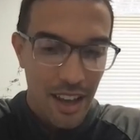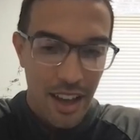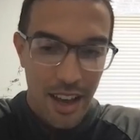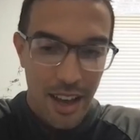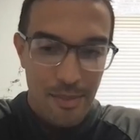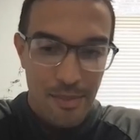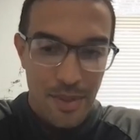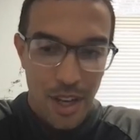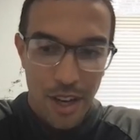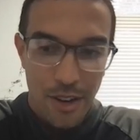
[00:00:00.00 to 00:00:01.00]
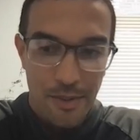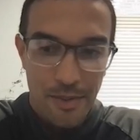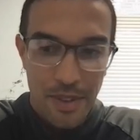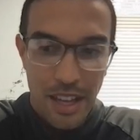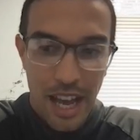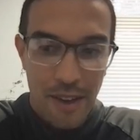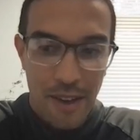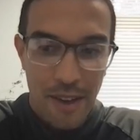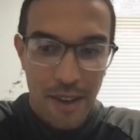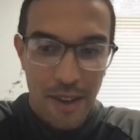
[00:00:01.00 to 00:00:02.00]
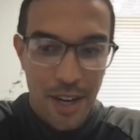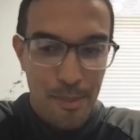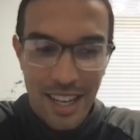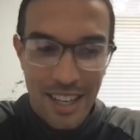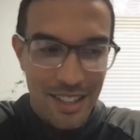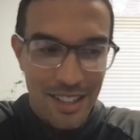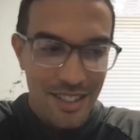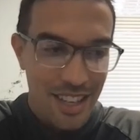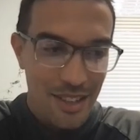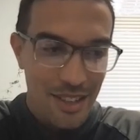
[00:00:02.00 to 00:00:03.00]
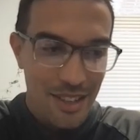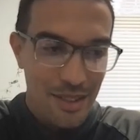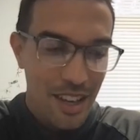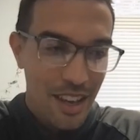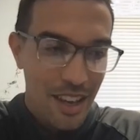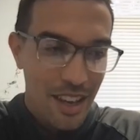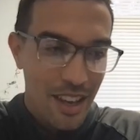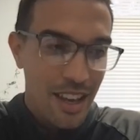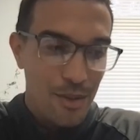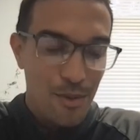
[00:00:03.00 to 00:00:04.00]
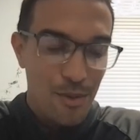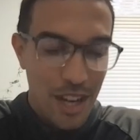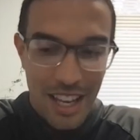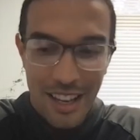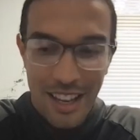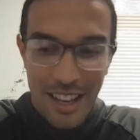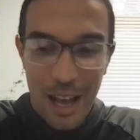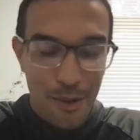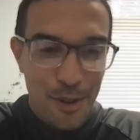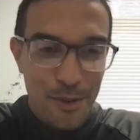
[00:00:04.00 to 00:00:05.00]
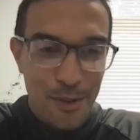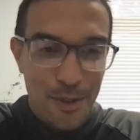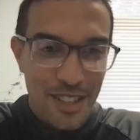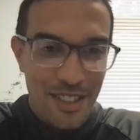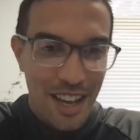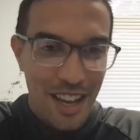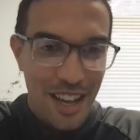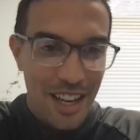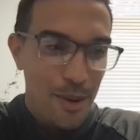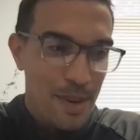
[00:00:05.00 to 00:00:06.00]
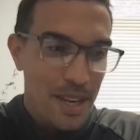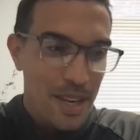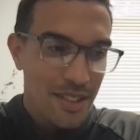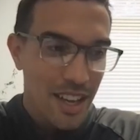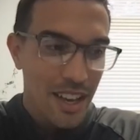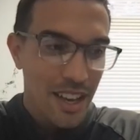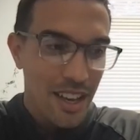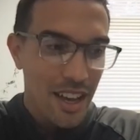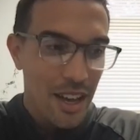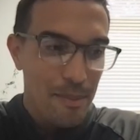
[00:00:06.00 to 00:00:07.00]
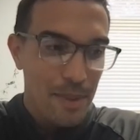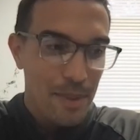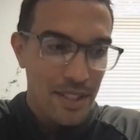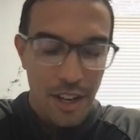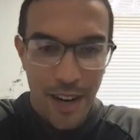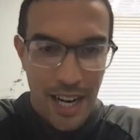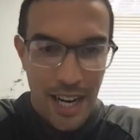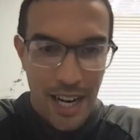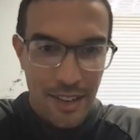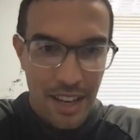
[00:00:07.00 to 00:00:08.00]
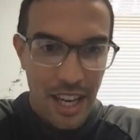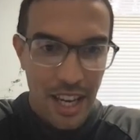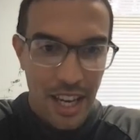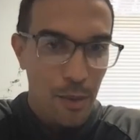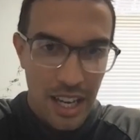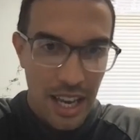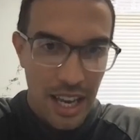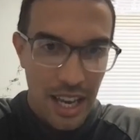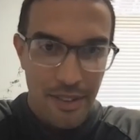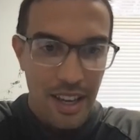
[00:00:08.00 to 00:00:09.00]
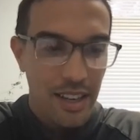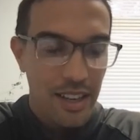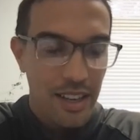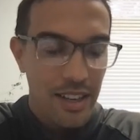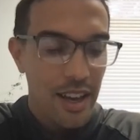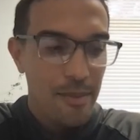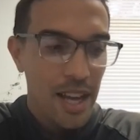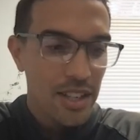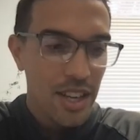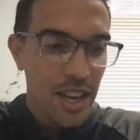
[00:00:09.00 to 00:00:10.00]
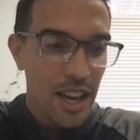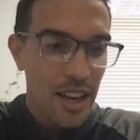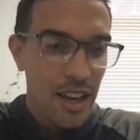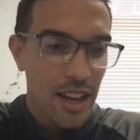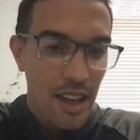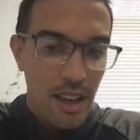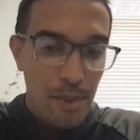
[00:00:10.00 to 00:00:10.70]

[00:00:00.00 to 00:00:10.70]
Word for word: um so having her back is is is really helpful for us i know we missed her uh, missed her creativity or work ethic um, last year